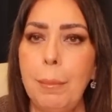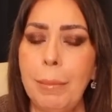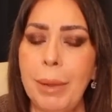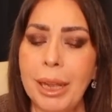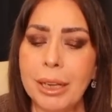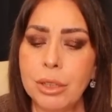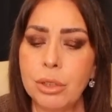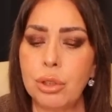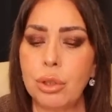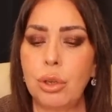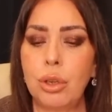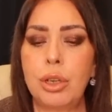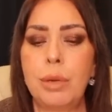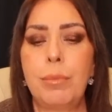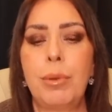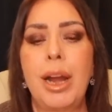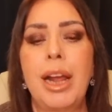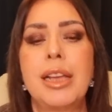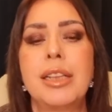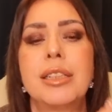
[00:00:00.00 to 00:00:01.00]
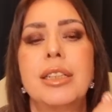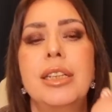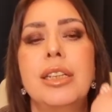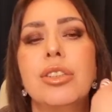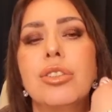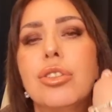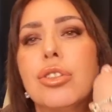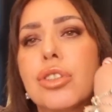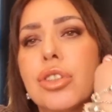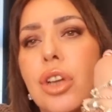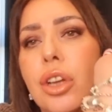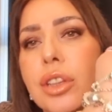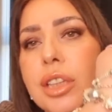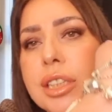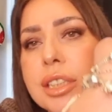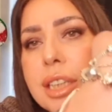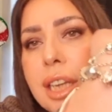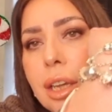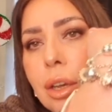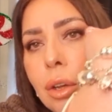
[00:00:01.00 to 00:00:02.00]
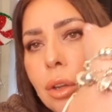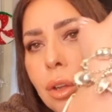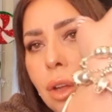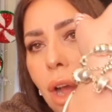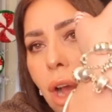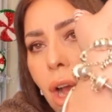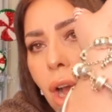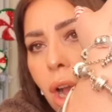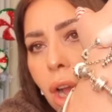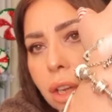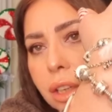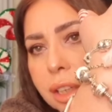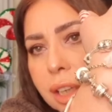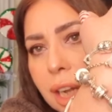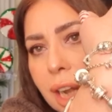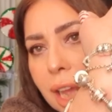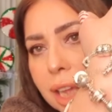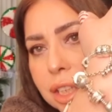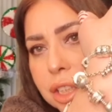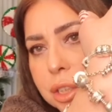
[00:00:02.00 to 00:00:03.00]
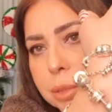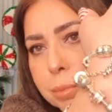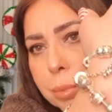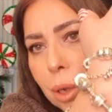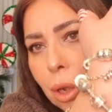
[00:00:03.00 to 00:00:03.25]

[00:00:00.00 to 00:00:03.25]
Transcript: Pandora bracelet. It's just got this little heart clasp